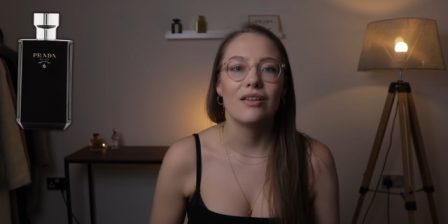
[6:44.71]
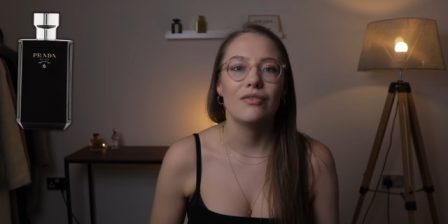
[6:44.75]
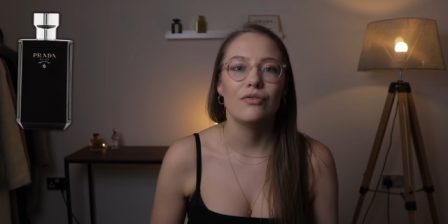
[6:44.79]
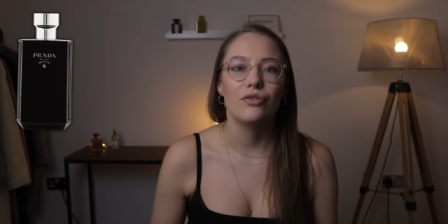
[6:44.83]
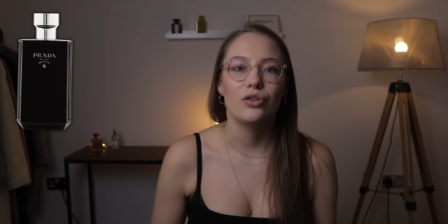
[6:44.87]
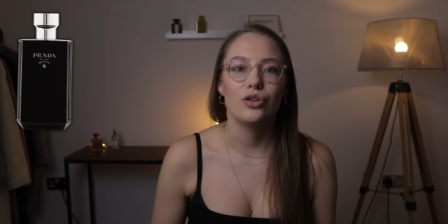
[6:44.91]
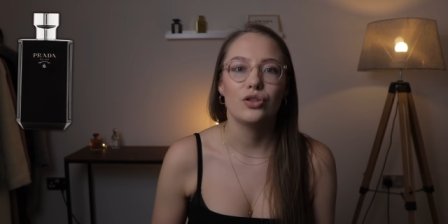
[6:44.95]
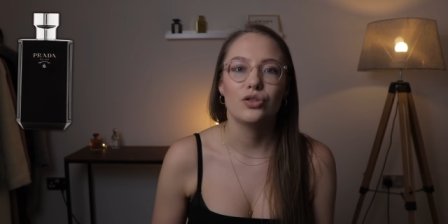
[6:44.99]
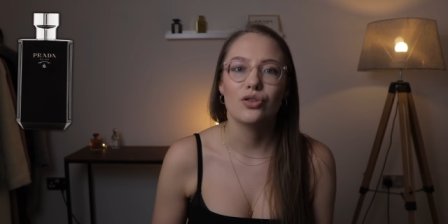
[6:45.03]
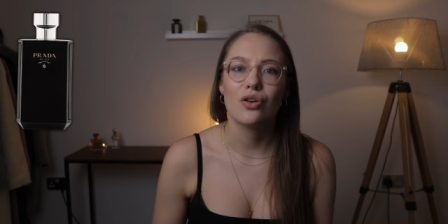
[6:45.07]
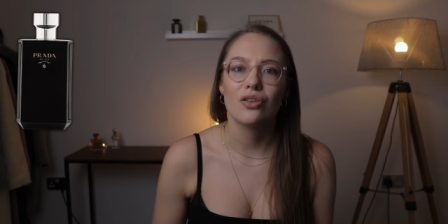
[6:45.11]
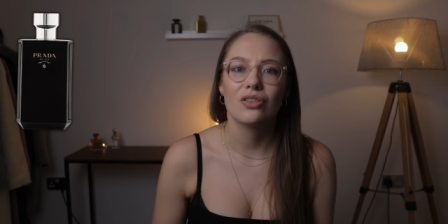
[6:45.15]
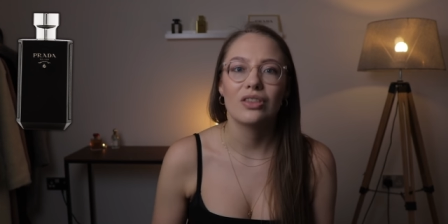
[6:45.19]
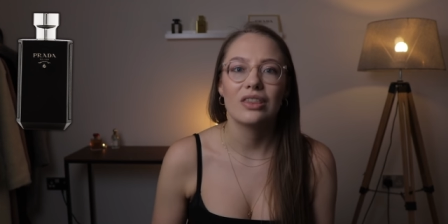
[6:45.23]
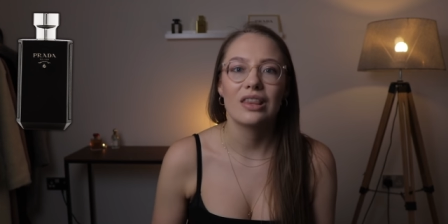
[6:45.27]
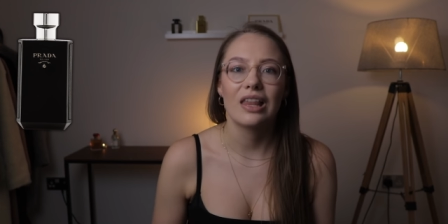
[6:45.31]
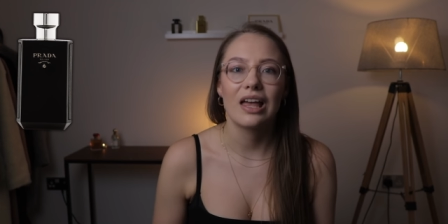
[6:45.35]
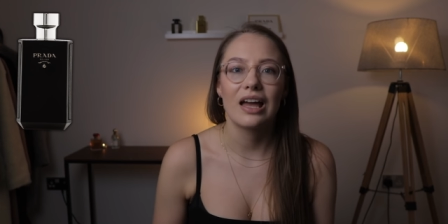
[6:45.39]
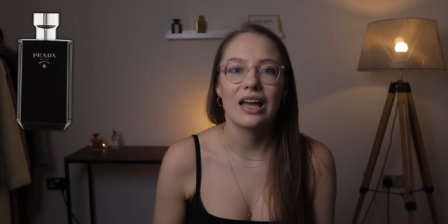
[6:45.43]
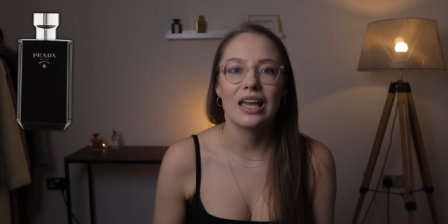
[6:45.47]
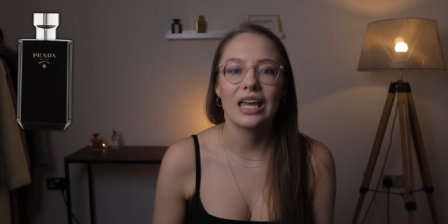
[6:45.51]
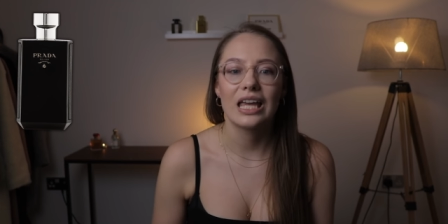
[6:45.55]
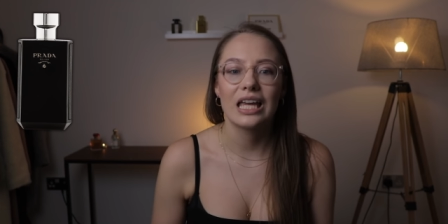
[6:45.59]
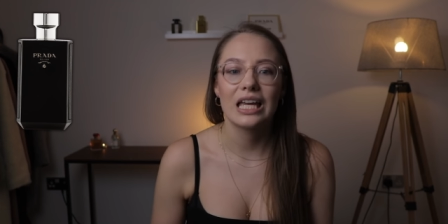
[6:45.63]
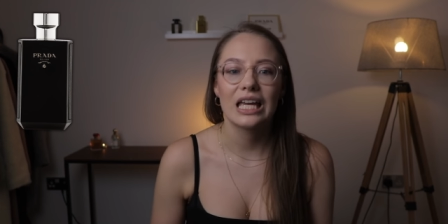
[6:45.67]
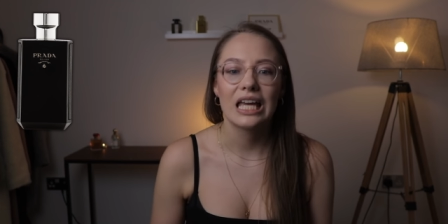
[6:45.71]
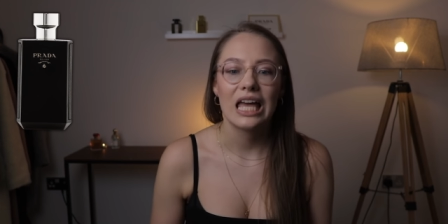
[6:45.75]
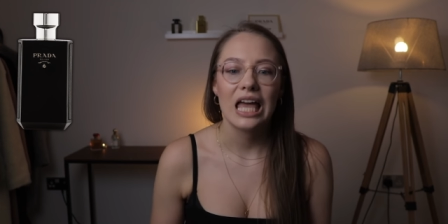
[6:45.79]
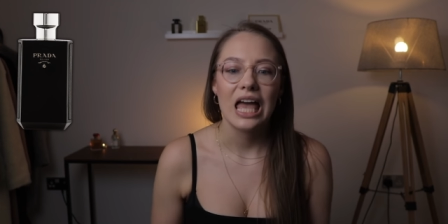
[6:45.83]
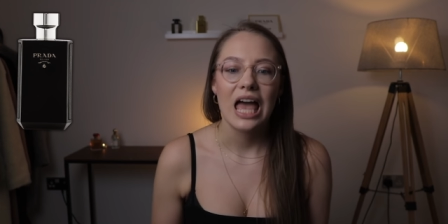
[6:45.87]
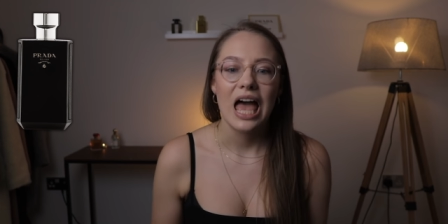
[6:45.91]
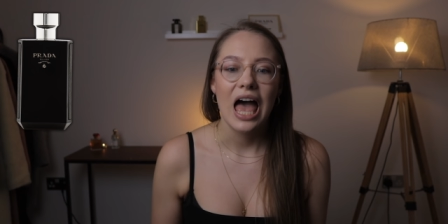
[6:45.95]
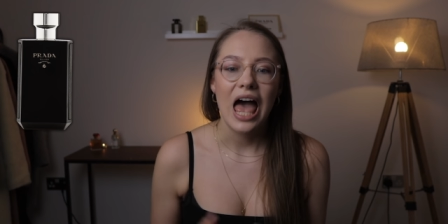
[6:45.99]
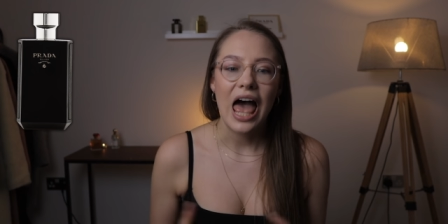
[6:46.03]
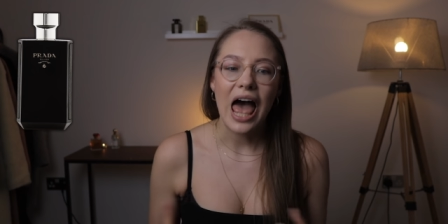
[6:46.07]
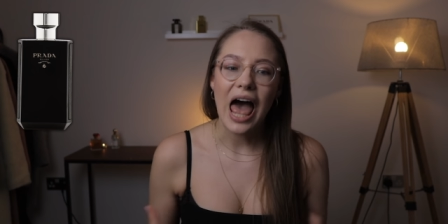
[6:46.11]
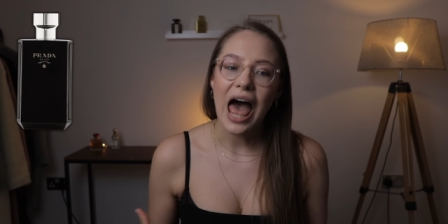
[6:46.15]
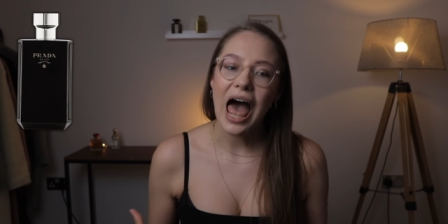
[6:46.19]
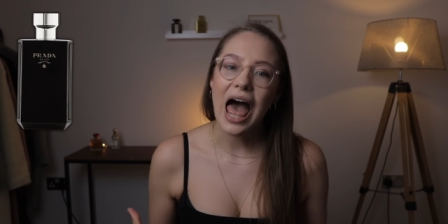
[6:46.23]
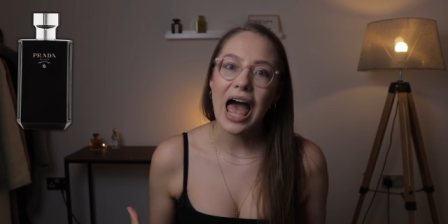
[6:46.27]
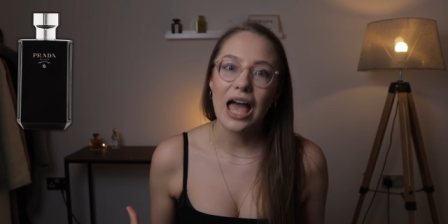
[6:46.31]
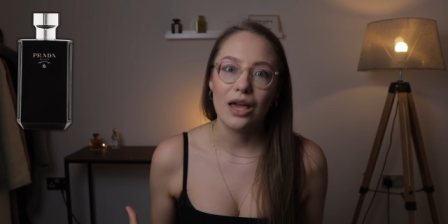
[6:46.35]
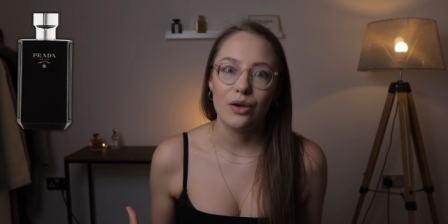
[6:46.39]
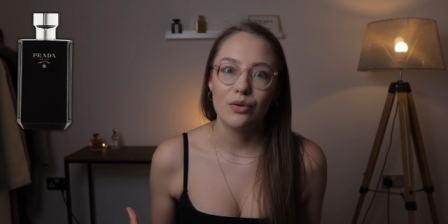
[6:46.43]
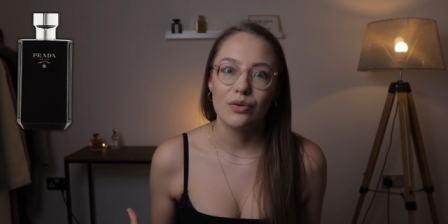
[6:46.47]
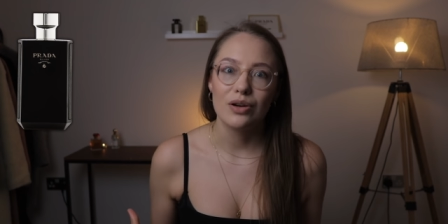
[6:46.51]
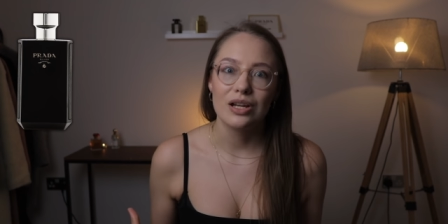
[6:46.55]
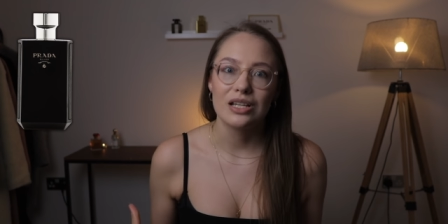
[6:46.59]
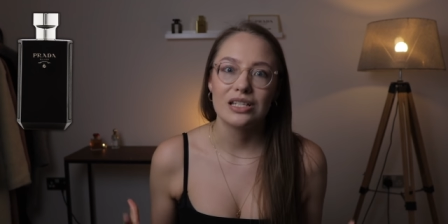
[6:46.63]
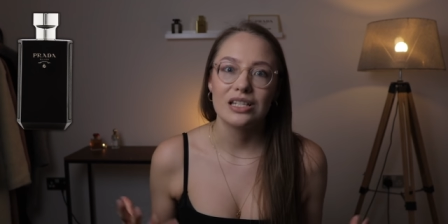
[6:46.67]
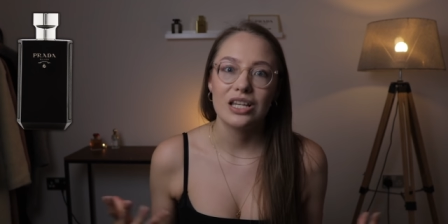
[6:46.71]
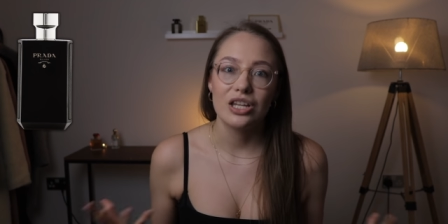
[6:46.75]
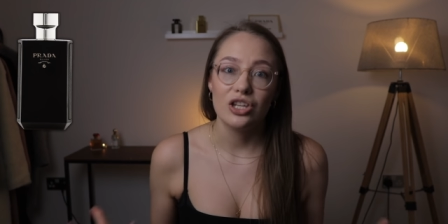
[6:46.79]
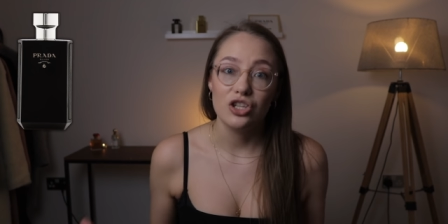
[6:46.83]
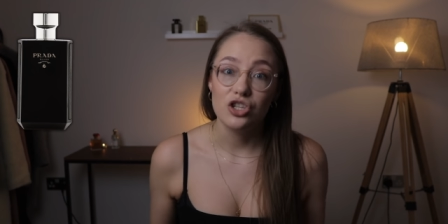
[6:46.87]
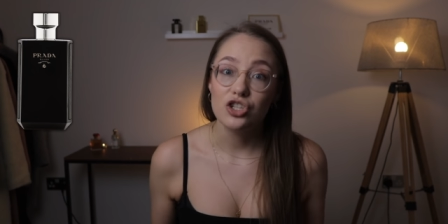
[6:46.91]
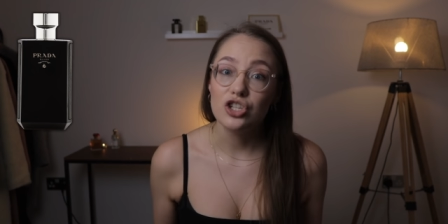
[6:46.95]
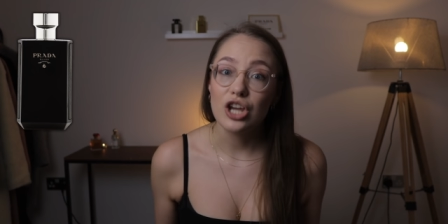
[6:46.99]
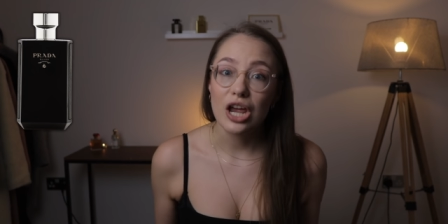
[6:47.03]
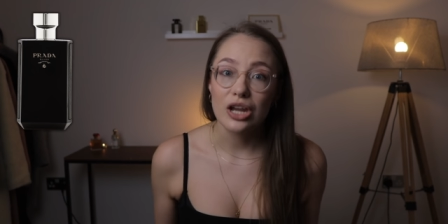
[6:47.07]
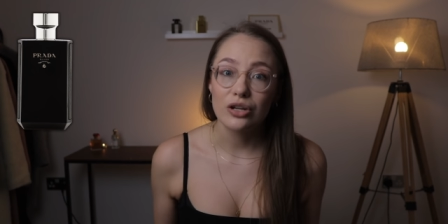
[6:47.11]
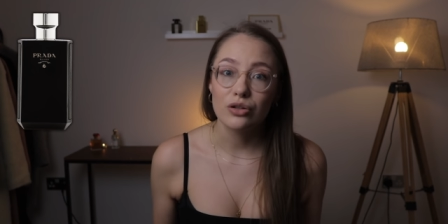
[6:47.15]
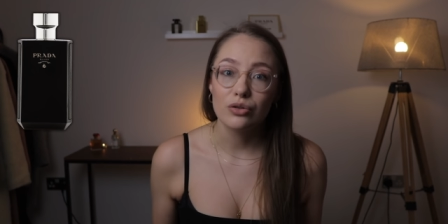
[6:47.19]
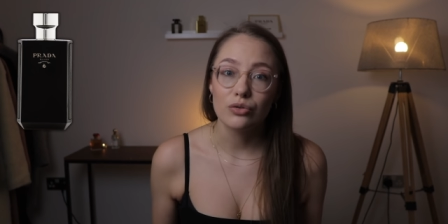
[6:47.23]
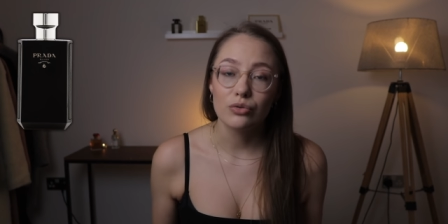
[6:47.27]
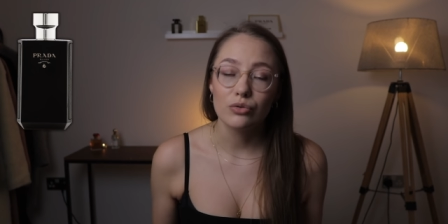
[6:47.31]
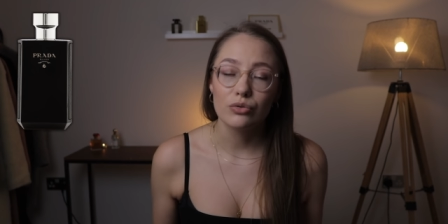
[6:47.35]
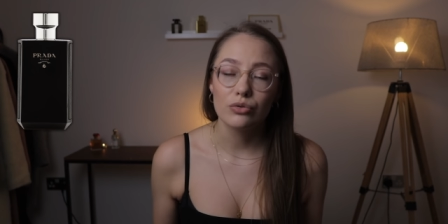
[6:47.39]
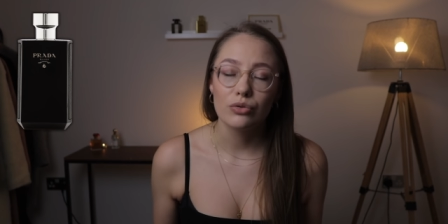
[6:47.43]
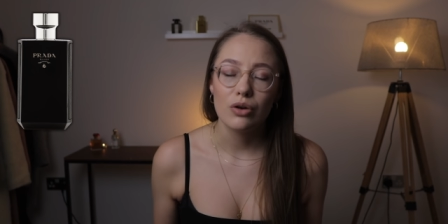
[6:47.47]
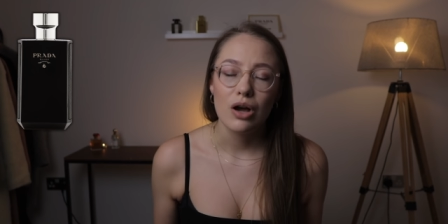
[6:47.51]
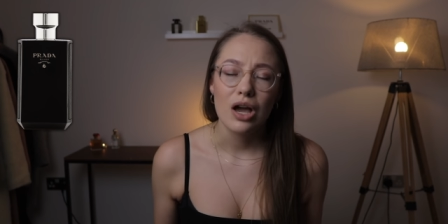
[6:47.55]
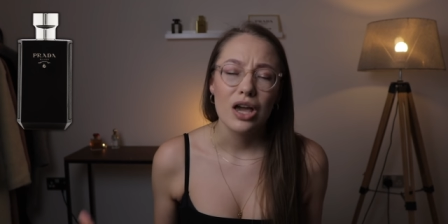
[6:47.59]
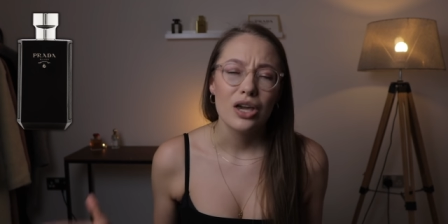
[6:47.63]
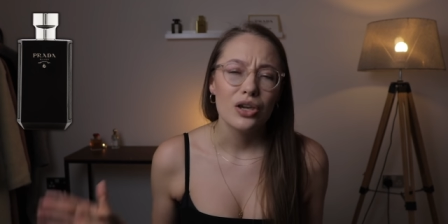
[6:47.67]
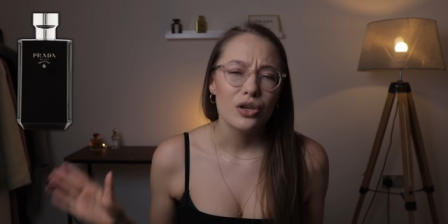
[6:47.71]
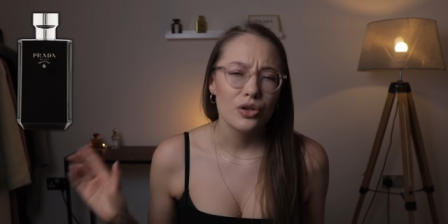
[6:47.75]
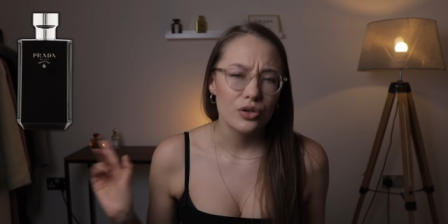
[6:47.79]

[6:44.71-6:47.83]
If you don't like iris in general,